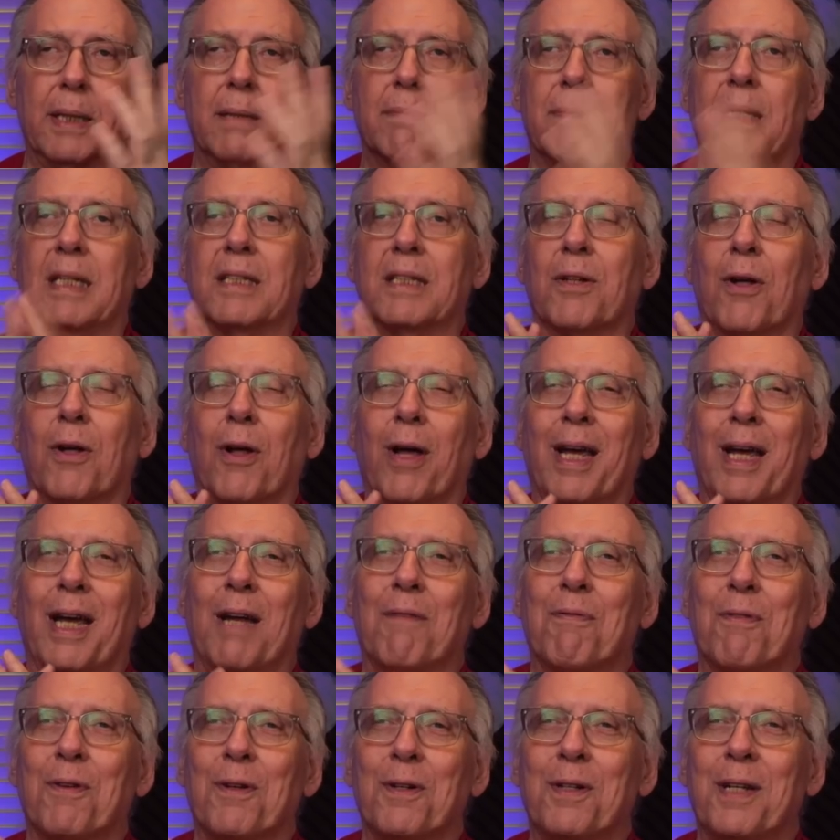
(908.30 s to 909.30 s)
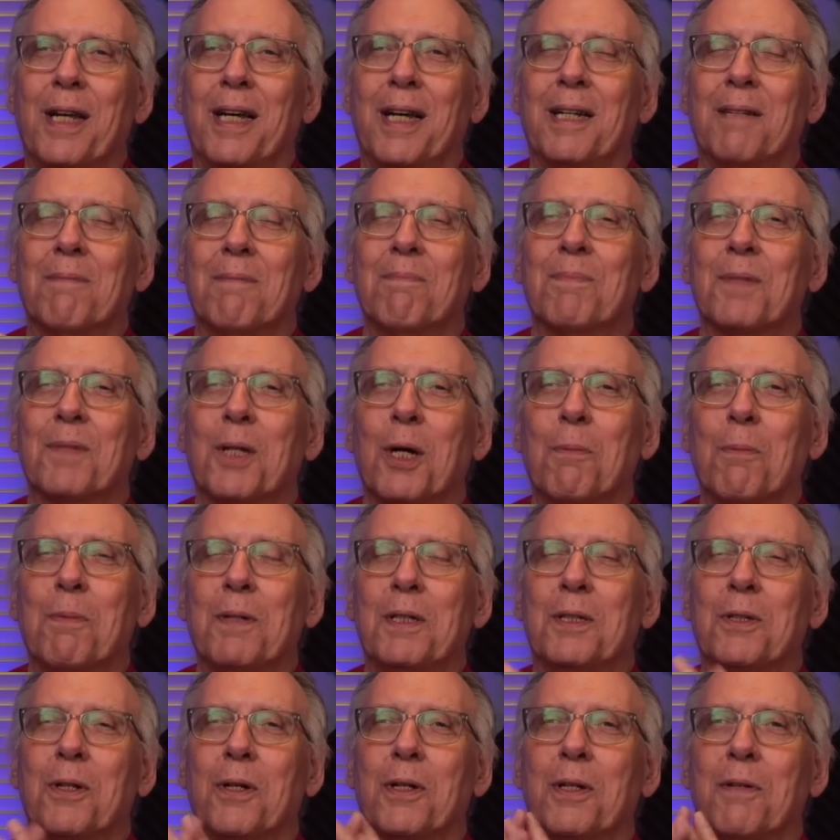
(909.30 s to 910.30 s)
that's all I had for today. Hope you
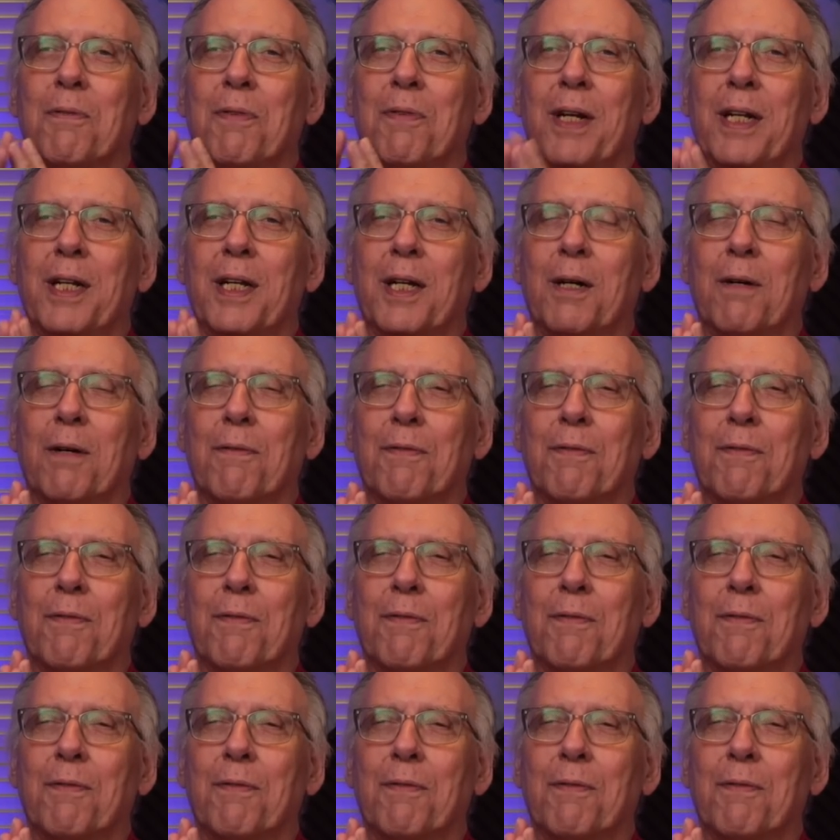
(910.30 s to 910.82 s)
enjoyed the video.